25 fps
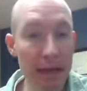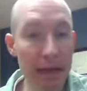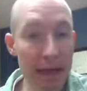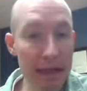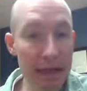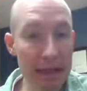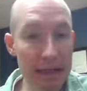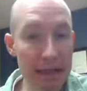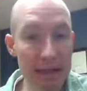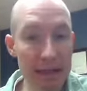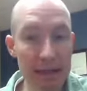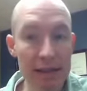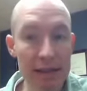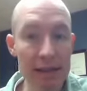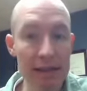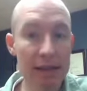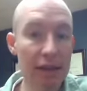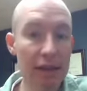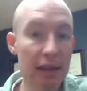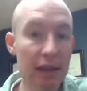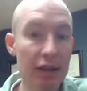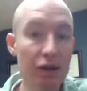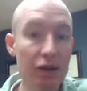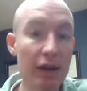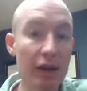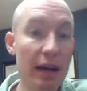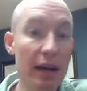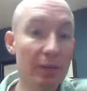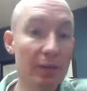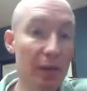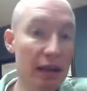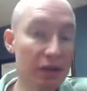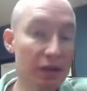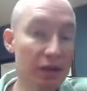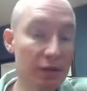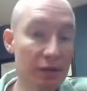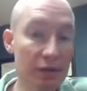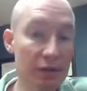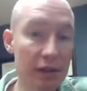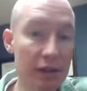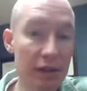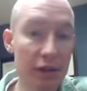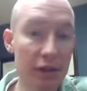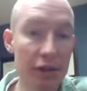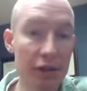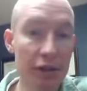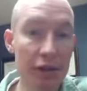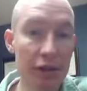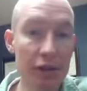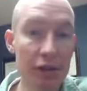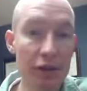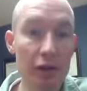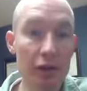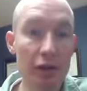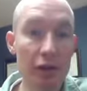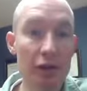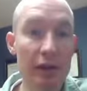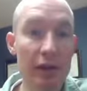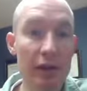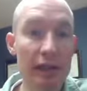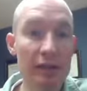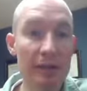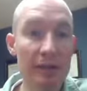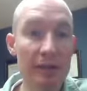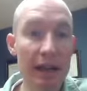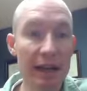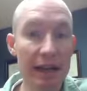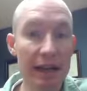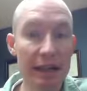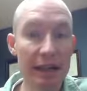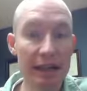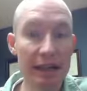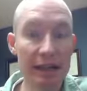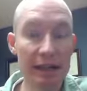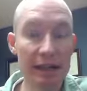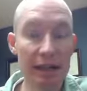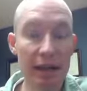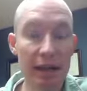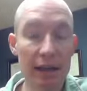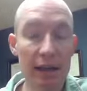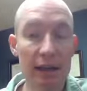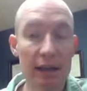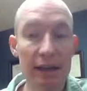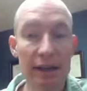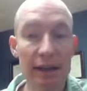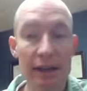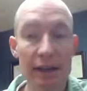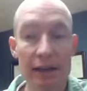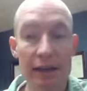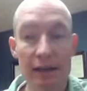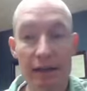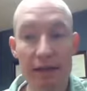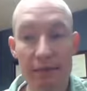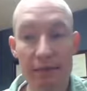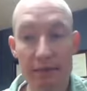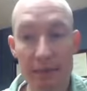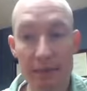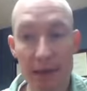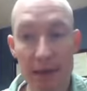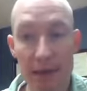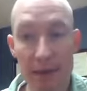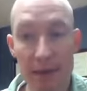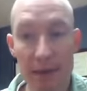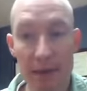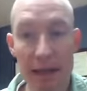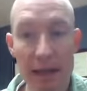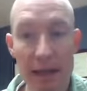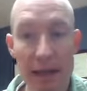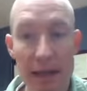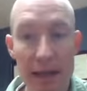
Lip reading: is your hip muscles, your gluteus medius, to be